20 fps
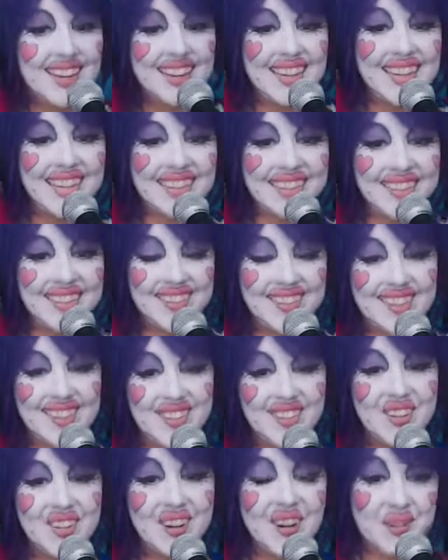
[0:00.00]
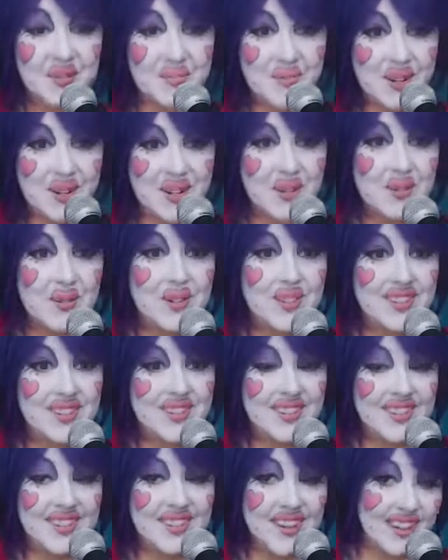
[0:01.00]
Thank you. That's called All the Pretty
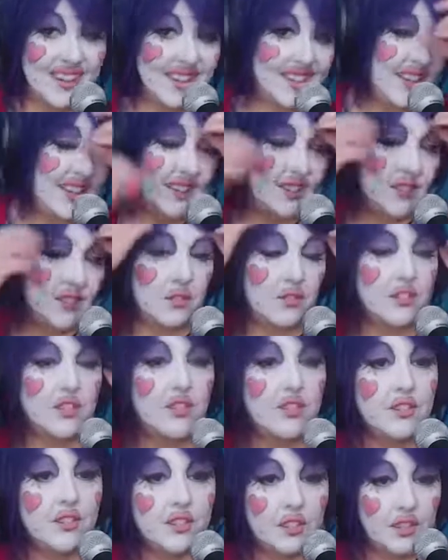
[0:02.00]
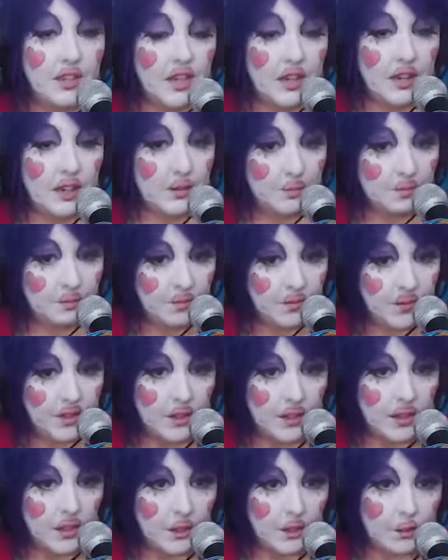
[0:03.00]
Horses. Like I said, it's a traditional
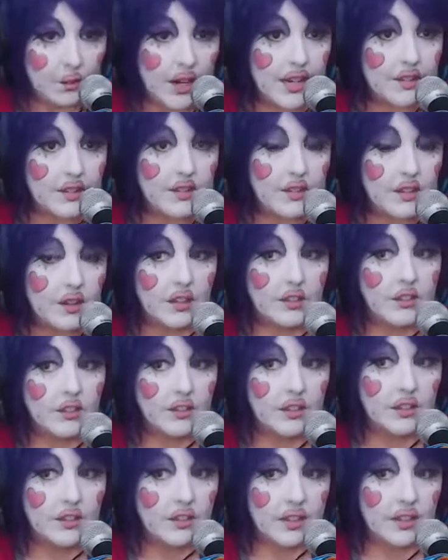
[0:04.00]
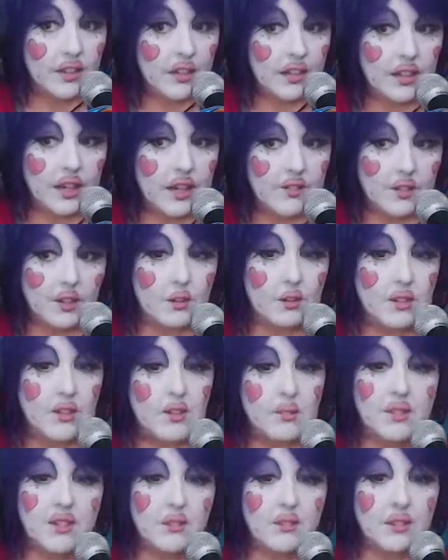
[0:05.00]
cradle song. Usually it's like a kind of a
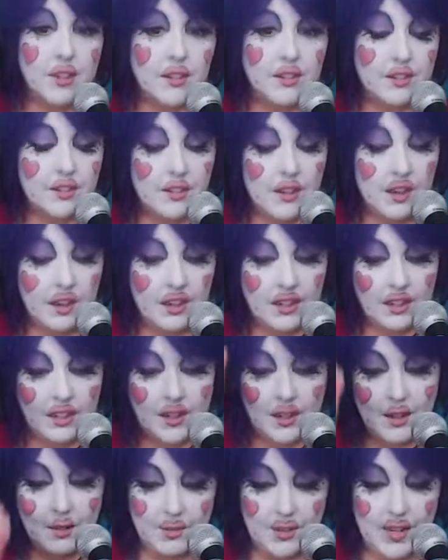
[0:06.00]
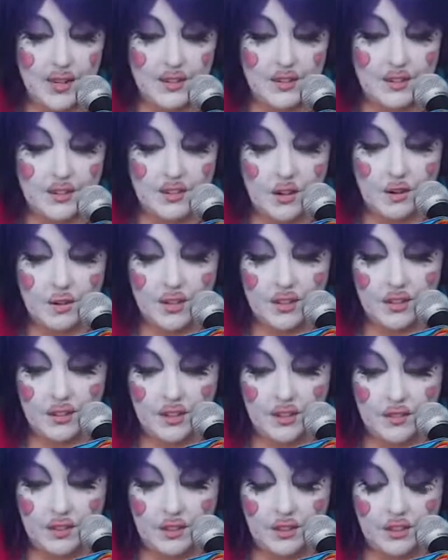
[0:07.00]
Christmas cradle song, but I just always
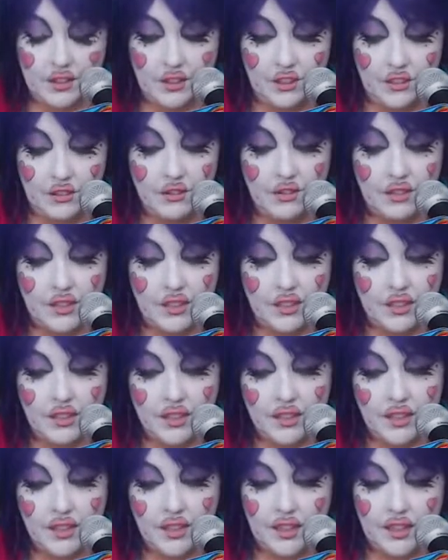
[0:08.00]
loved the tune, and